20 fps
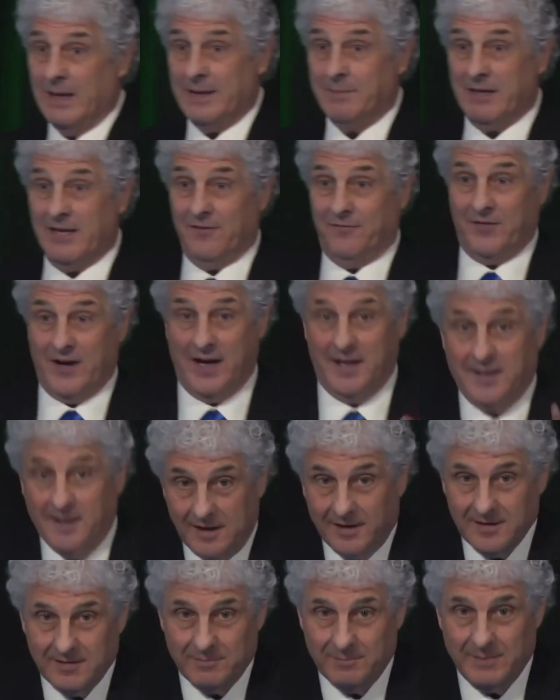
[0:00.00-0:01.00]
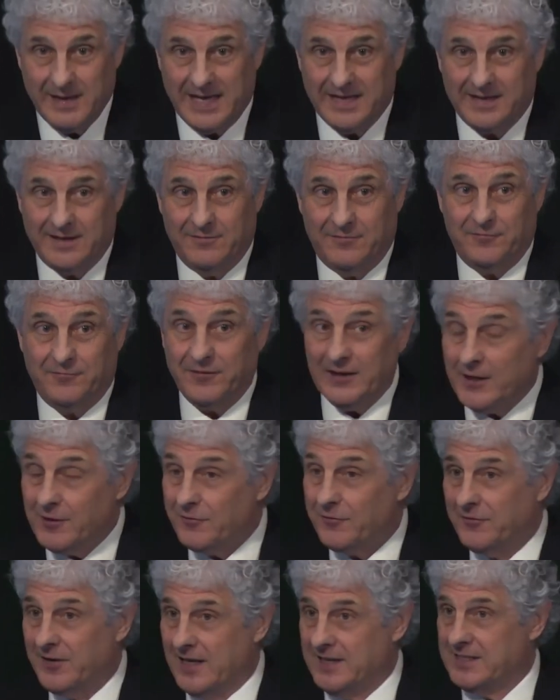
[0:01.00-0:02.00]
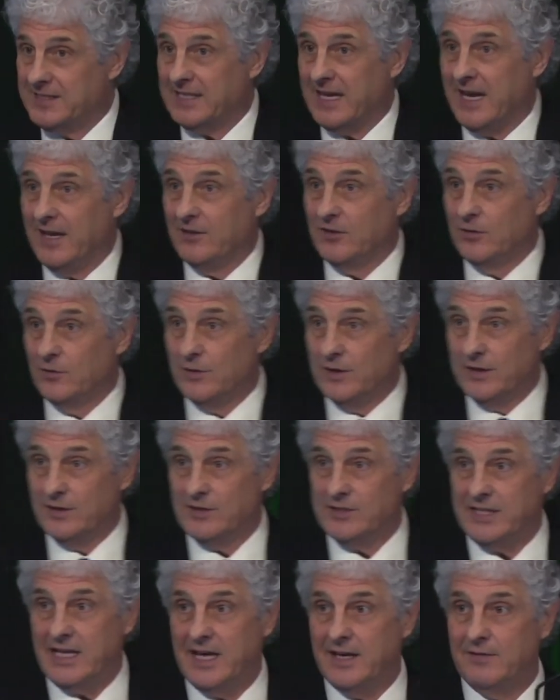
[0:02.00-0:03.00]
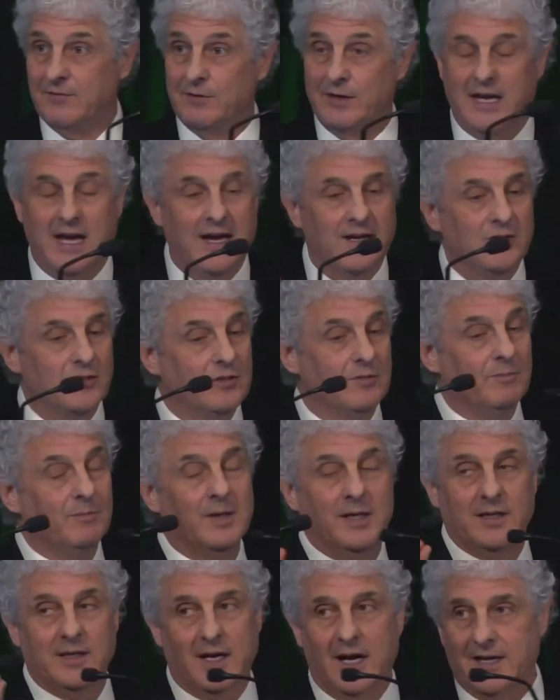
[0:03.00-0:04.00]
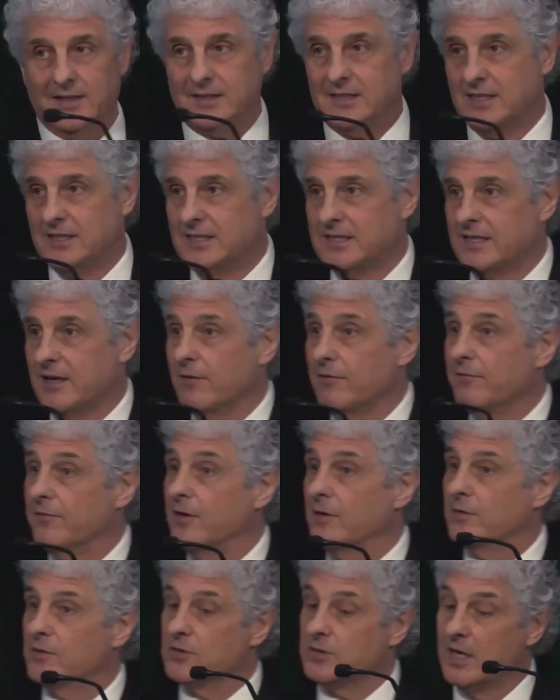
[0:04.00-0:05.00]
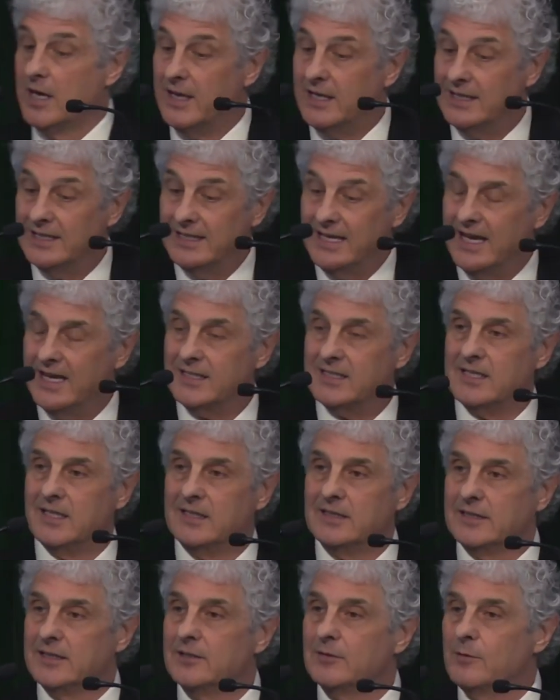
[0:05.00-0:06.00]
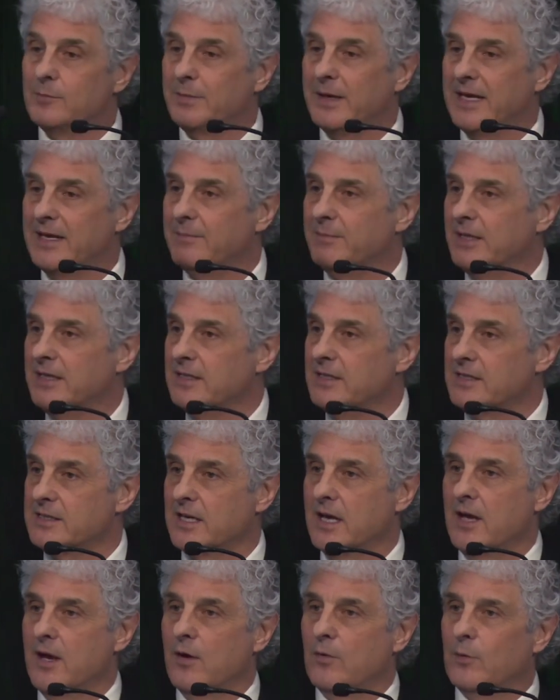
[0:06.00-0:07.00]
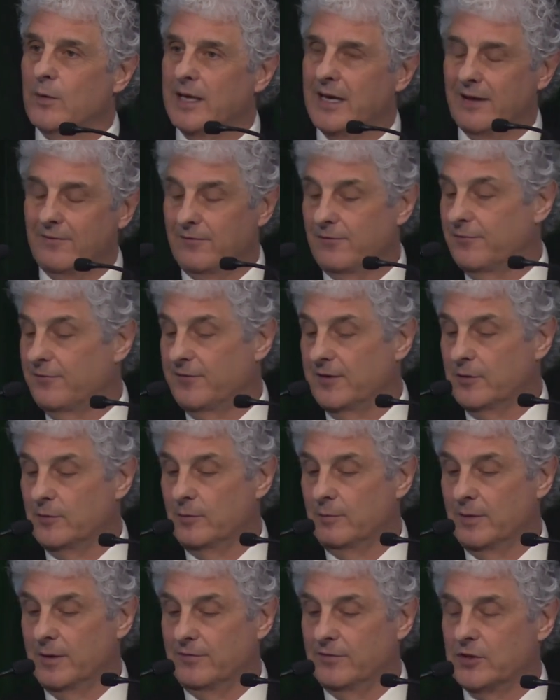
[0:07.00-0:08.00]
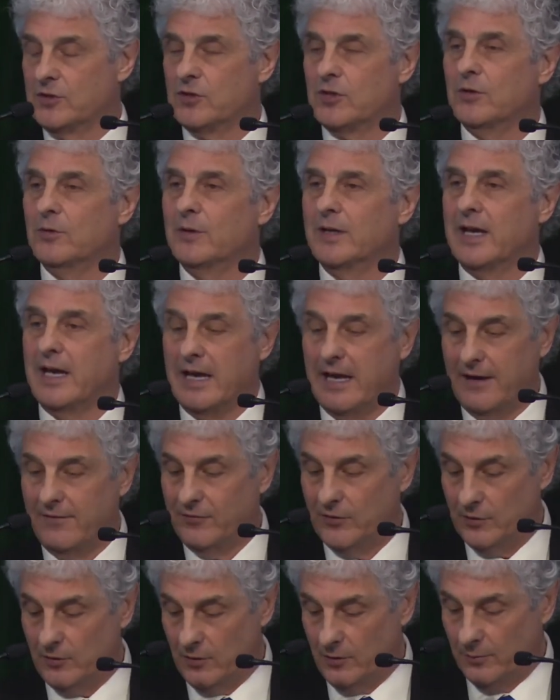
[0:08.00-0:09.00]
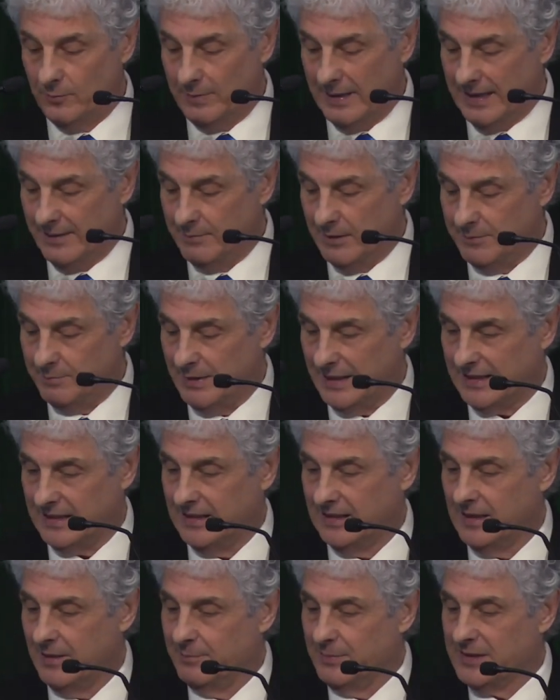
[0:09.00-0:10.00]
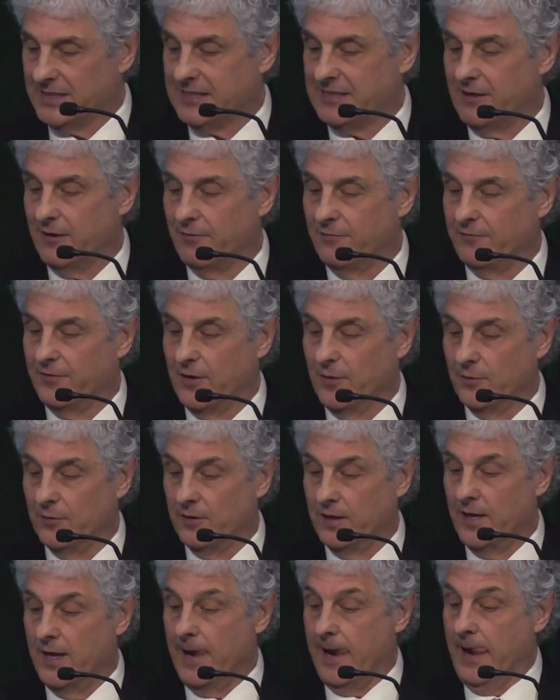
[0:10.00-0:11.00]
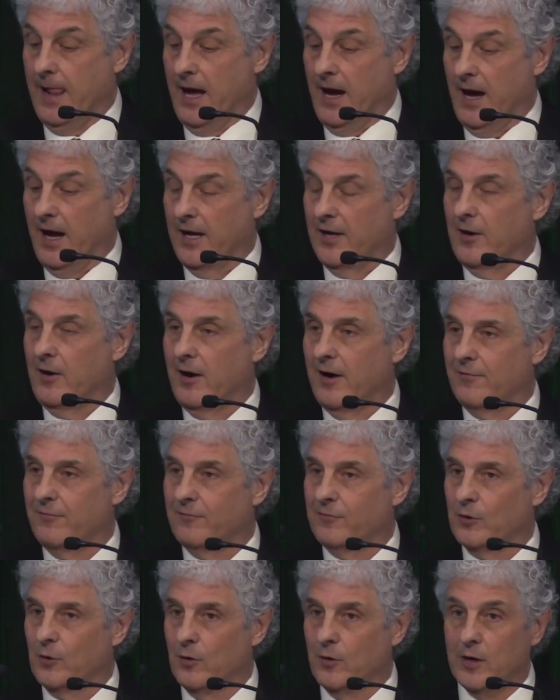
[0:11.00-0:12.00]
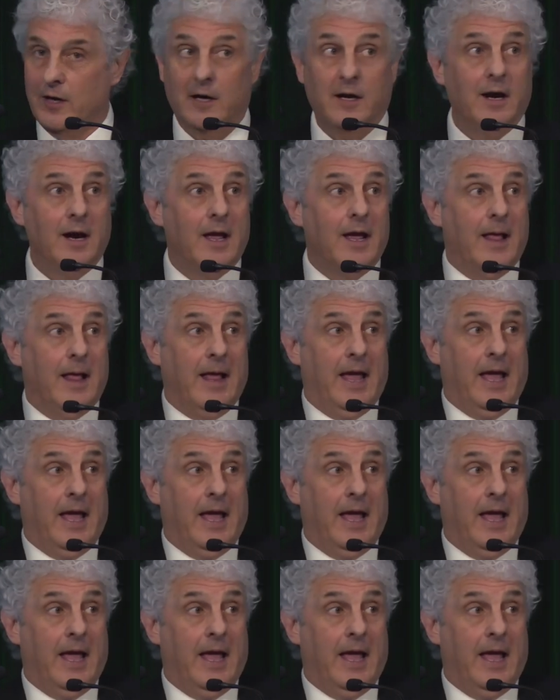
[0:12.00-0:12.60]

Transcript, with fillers: Maybe if I make a fear face at you, there's that reaction, but not to cell phones. Yet, little babies, we have a film of a two and a half year old baby picking up a cell phone on our floor